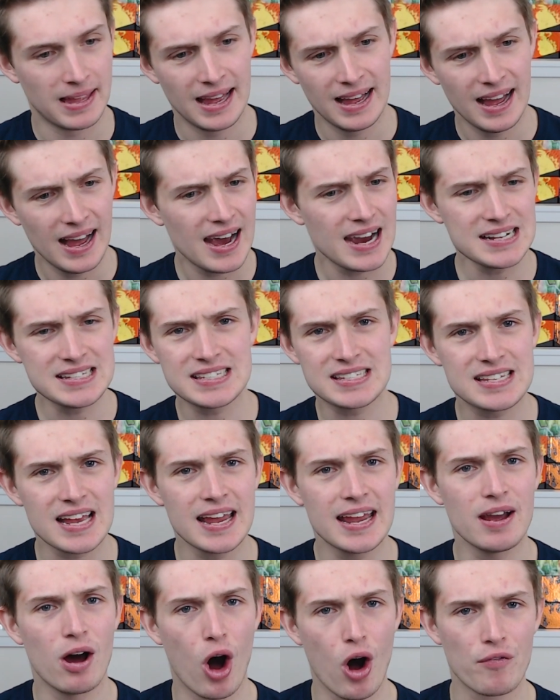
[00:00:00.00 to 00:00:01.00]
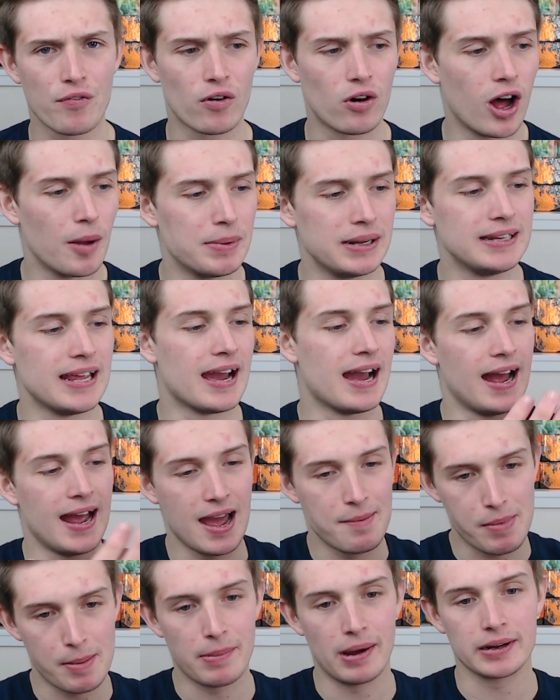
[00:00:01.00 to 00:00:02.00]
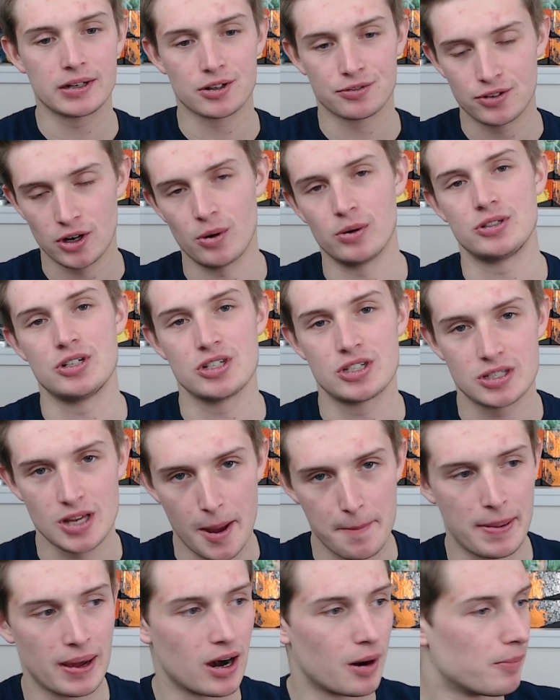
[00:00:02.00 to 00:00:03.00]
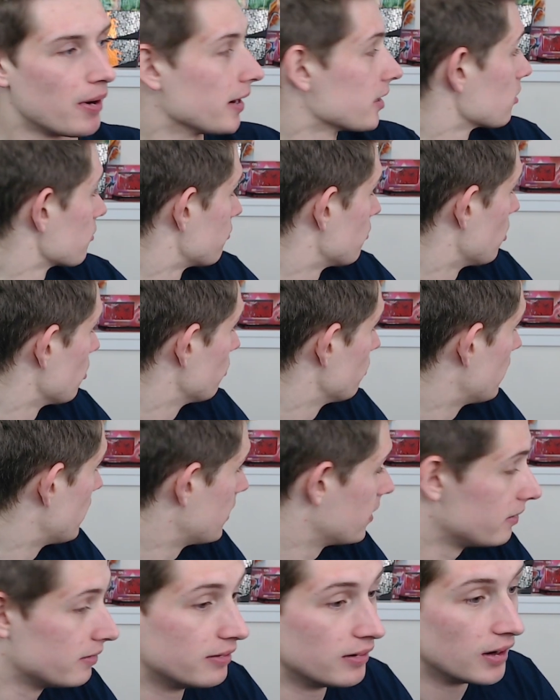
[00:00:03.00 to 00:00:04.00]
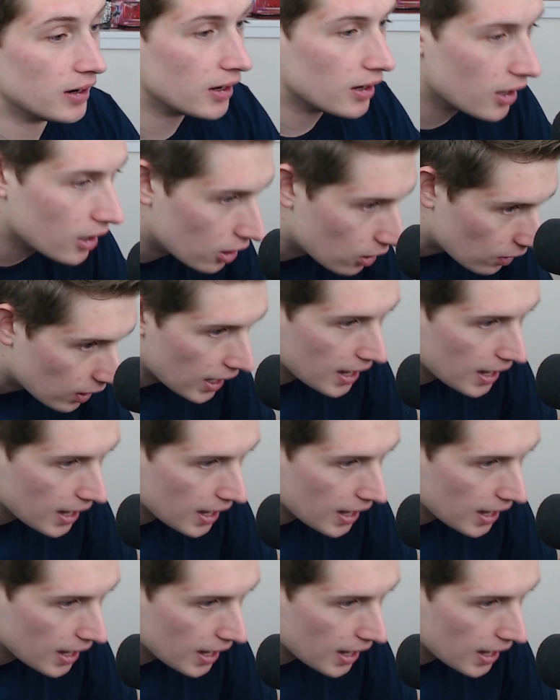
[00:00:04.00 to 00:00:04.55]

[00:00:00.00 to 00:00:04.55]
I'd say overall, I mean, yeah, I have my microphone, which is a better microphone than, oh, I